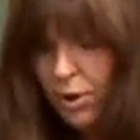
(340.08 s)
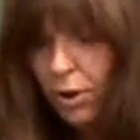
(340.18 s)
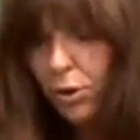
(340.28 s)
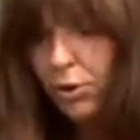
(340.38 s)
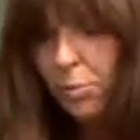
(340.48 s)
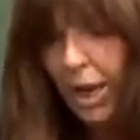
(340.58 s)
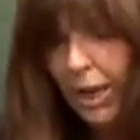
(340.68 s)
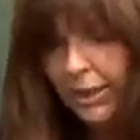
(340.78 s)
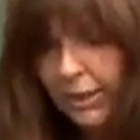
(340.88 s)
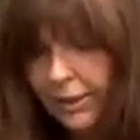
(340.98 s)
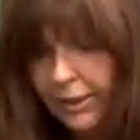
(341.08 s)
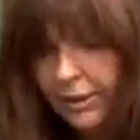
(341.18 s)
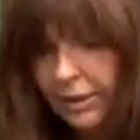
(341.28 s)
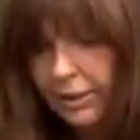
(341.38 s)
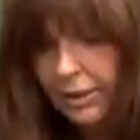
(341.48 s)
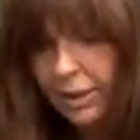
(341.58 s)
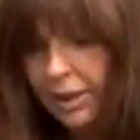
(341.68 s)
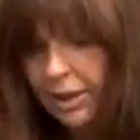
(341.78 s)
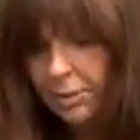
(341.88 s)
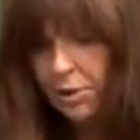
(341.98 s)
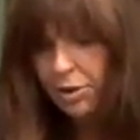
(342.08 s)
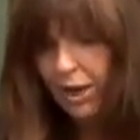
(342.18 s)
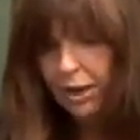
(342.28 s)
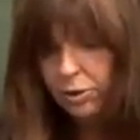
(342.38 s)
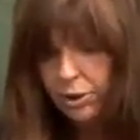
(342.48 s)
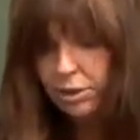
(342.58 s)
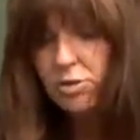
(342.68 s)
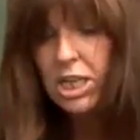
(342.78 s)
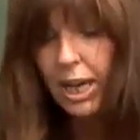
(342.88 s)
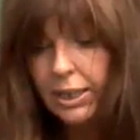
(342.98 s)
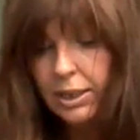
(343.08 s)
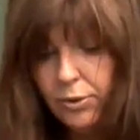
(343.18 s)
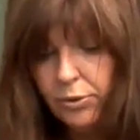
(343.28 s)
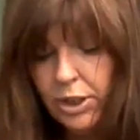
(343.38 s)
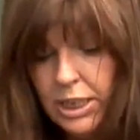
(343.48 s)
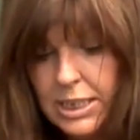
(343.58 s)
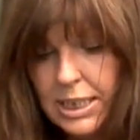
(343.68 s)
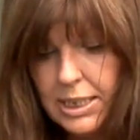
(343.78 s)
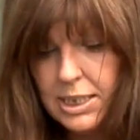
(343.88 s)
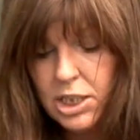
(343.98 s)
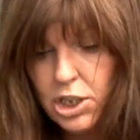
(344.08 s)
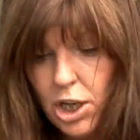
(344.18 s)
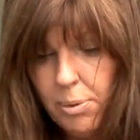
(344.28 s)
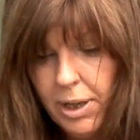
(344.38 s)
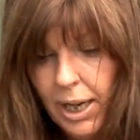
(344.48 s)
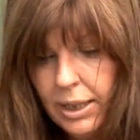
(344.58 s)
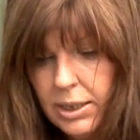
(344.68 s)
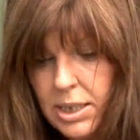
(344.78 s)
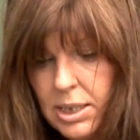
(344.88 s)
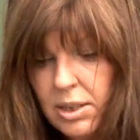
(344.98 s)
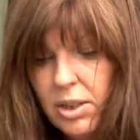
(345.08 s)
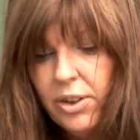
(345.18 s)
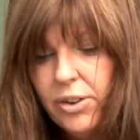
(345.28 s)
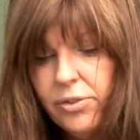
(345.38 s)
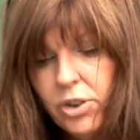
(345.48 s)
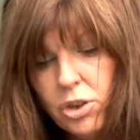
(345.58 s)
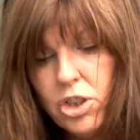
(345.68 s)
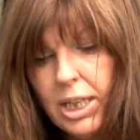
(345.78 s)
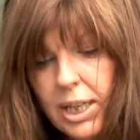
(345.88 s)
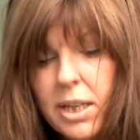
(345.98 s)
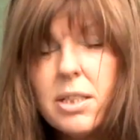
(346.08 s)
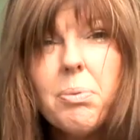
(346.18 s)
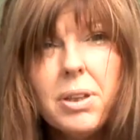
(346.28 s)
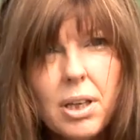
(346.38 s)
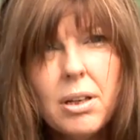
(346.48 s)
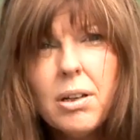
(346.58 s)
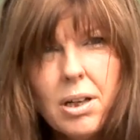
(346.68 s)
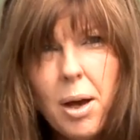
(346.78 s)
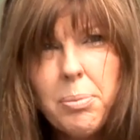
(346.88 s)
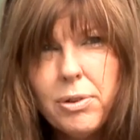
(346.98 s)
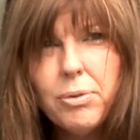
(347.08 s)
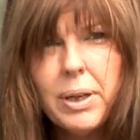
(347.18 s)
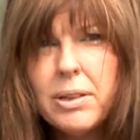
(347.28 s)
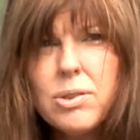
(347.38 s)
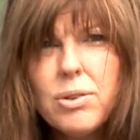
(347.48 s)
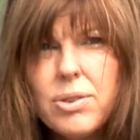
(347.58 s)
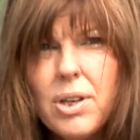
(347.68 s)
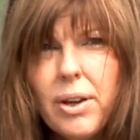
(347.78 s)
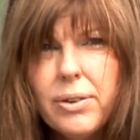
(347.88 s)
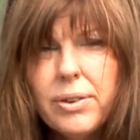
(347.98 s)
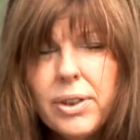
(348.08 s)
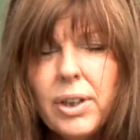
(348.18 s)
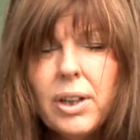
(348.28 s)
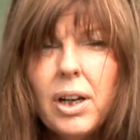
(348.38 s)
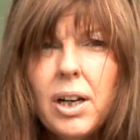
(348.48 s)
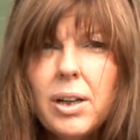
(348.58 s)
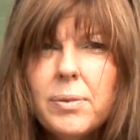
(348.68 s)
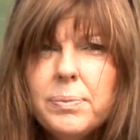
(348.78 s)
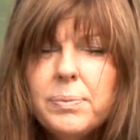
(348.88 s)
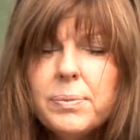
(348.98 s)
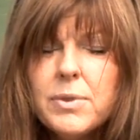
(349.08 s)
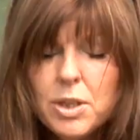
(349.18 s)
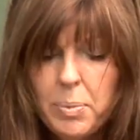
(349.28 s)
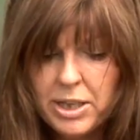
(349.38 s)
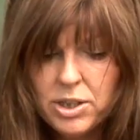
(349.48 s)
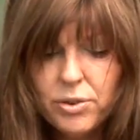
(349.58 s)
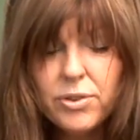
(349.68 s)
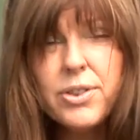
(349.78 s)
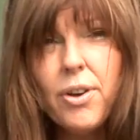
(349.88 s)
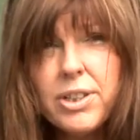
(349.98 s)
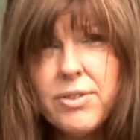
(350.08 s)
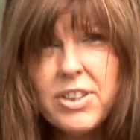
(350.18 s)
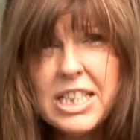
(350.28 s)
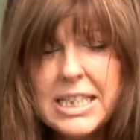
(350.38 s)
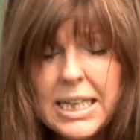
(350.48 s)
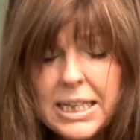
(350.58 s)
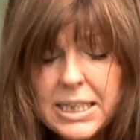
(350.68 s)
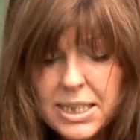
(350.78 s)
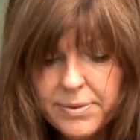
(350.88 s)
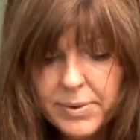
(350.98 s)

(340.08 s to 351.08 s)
on the back of how long it will take for these seeds to germinate. Usually it's within a couple of weeks or so, depending on the size of the seed.